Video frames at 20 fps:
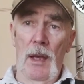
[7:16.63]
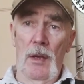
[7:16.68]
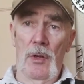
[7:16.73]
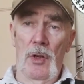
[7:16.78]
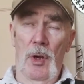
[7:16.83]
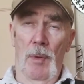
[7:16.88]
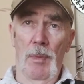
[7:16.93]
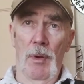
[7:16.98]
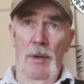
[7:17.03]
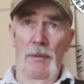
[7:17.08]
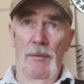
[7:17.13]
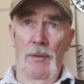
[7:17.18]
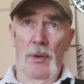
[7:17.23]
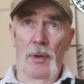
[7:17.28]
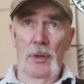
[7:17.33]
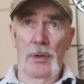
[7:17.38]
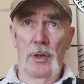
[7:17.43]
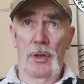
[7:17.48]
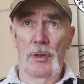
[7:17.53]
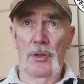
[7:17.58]
A couple of
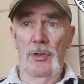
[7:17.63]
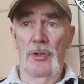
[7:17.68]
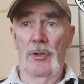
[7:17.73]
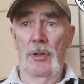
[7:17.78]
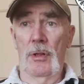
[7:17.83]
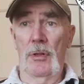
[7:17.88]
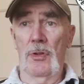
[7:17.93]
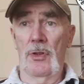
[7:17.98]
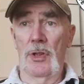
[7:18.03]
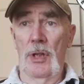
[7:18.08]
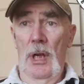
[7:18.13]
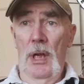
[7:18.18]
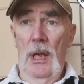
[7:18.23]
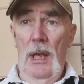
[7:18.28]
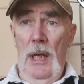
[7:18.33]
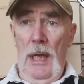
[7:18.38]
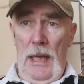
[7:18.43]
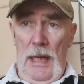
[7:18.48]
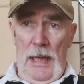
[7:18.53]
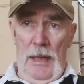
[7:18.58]
4-ton trucks
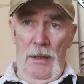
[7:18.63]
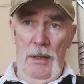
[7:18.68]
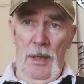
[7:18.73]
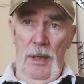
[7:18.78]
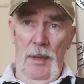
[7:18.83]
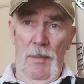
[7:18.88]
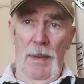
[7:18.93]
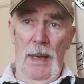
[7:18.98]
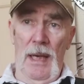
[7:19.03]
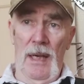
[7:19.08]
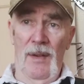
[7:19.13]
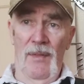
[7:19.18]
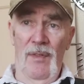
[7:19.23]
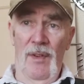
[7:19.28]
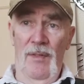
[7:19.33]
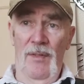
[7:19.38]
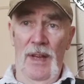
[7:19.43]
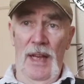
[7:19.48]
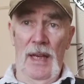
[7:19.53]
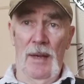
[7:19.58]
and the back of a
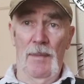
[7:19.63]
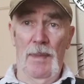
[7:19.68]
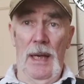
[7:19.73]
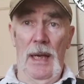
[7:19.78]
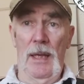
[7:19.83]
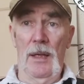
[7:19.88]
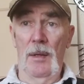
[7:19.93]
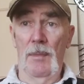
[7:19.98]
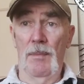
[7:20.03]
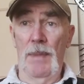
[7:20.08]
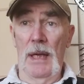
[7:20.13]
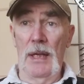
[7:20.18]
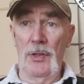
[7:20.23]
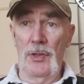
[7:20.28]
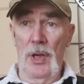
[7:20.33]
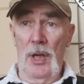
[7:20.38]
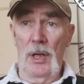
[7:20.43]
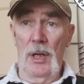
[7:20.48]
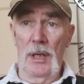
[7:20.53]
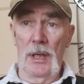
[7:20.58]
fag packet,
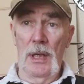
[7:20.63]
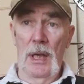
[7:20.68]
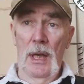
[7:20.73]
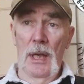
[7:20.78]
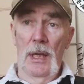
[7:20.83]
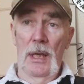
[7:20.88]
basically.